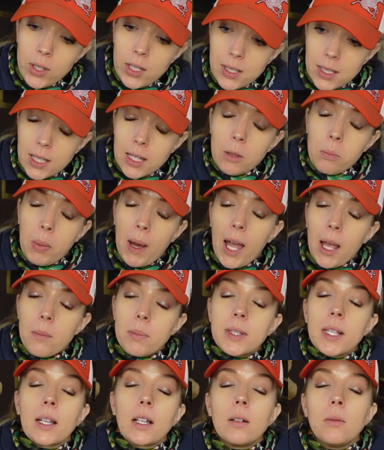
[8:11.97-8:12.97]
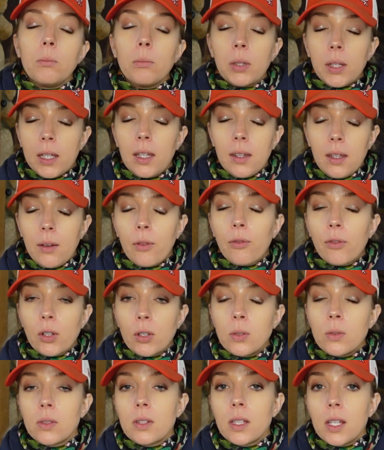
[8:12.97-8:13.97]
into the pipes and completely
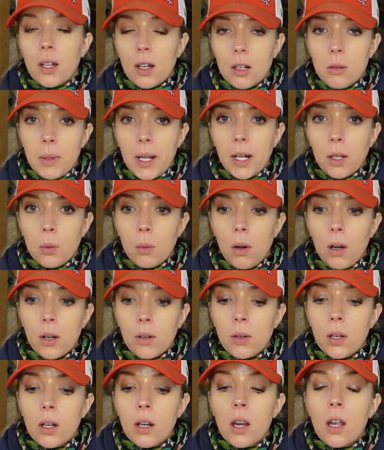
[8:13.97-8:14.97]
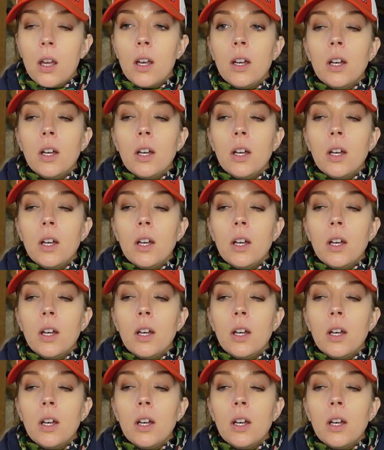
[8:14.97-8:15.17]
froze the automatic water.